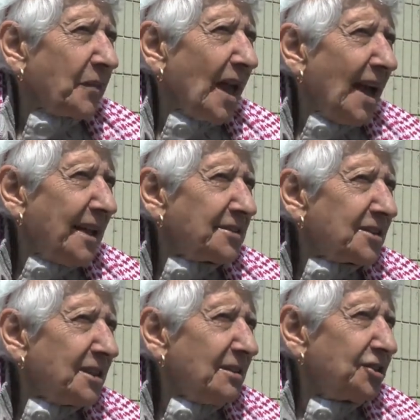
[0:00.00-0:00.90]

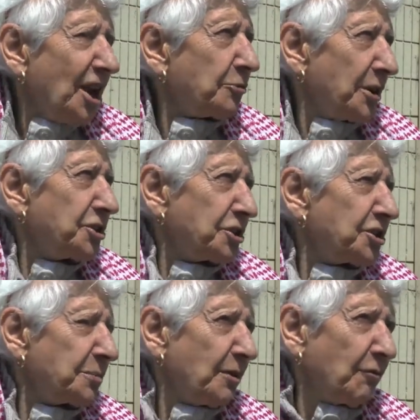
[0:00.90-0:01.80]
as
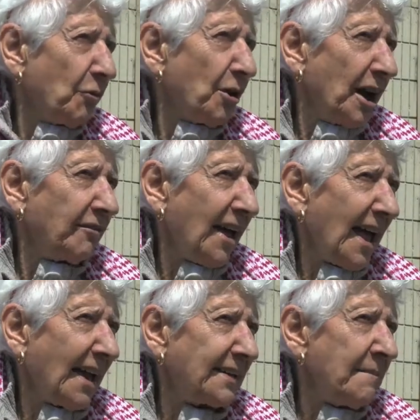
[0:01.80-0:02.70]
generations before have
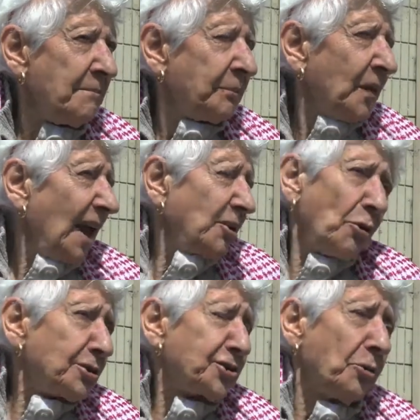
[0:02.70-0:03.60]
had. And
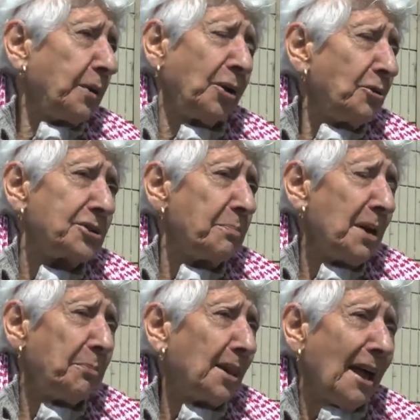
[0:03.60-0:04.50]
also because
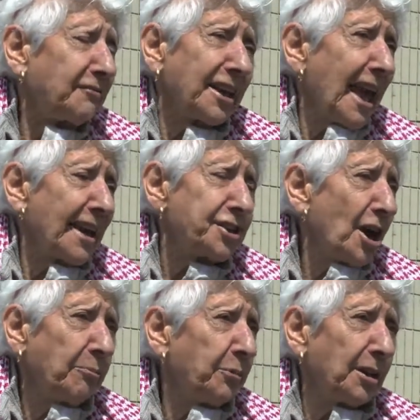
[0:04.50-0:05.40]
people have to catch
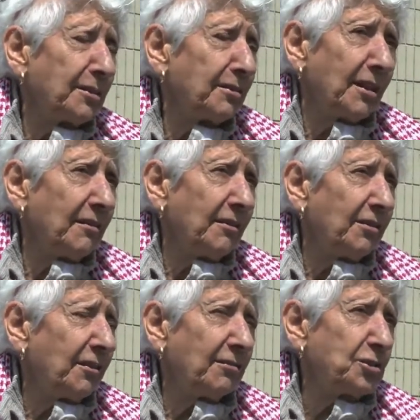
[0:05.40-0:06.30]
up with
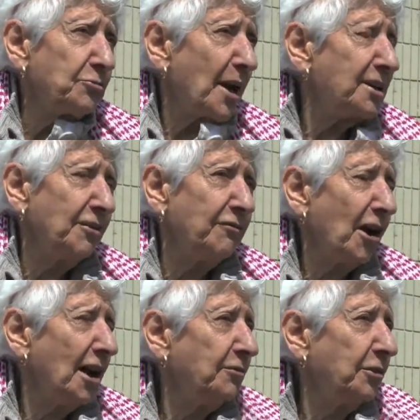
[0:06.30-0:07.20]
the
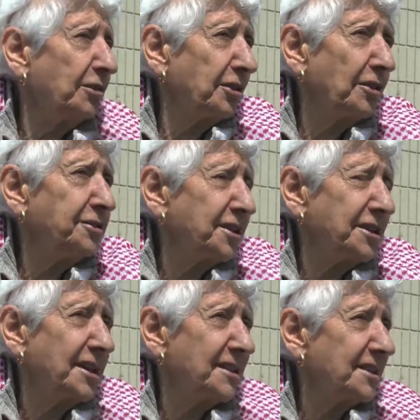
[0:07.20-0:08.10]
25 or 30
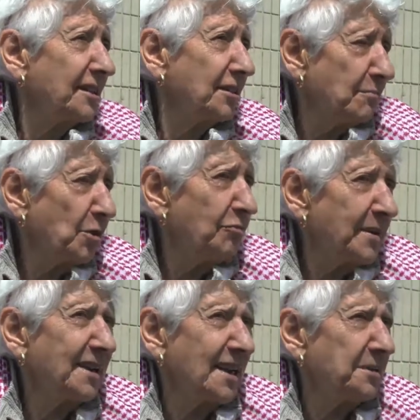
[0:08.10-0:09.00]
years that the
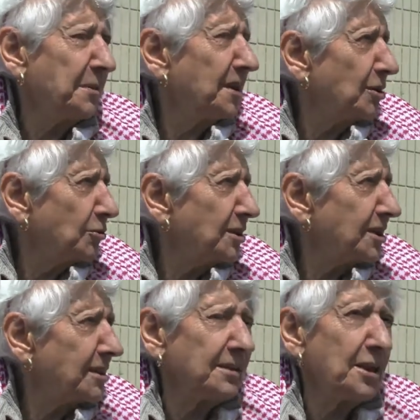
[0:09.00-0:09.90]
movement has been
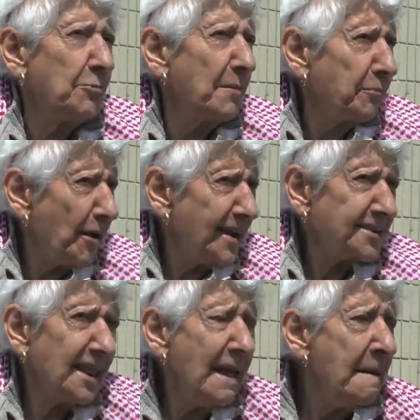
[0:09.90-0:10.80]
increasingly
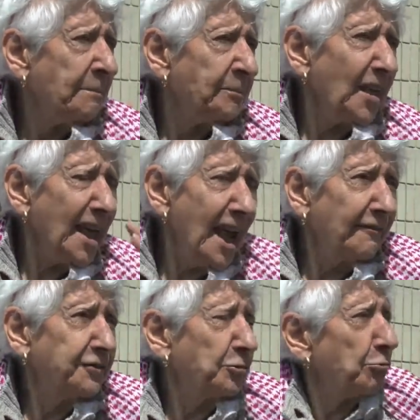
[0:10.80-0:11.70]
repressed. They
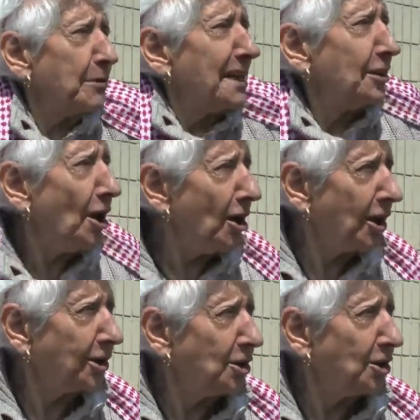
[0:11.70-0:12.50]
have to relearn